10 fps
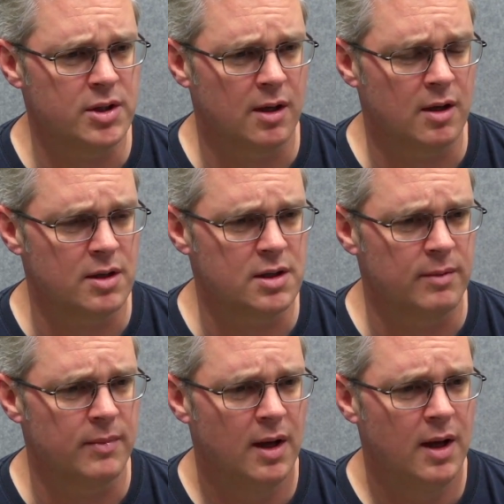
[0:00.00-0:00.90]
going to cost
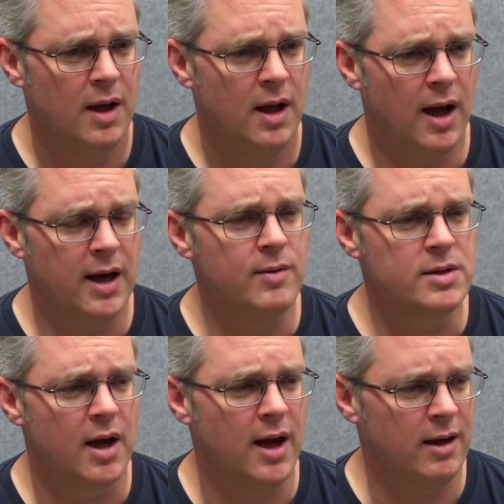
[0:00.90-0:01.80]
them, and he
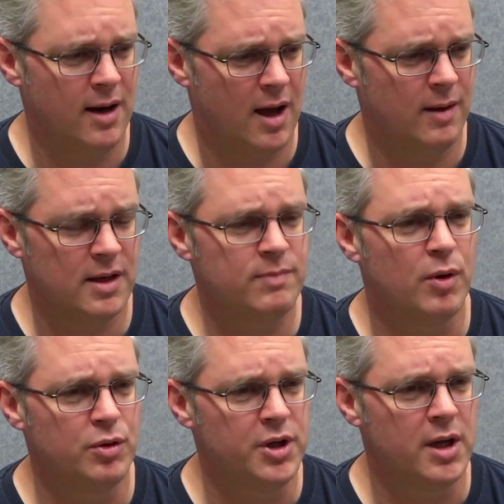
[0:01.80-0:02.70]
was going, no, that's
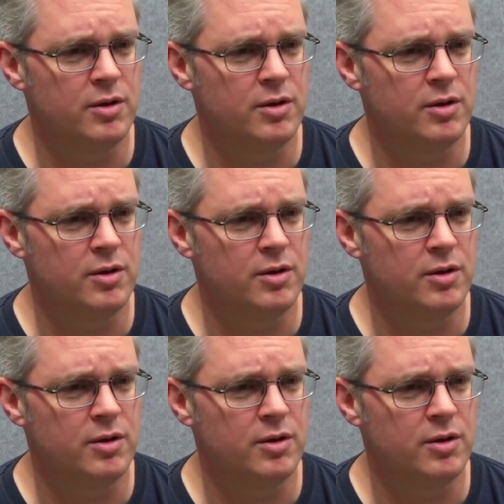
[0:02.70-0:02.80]
bullshit.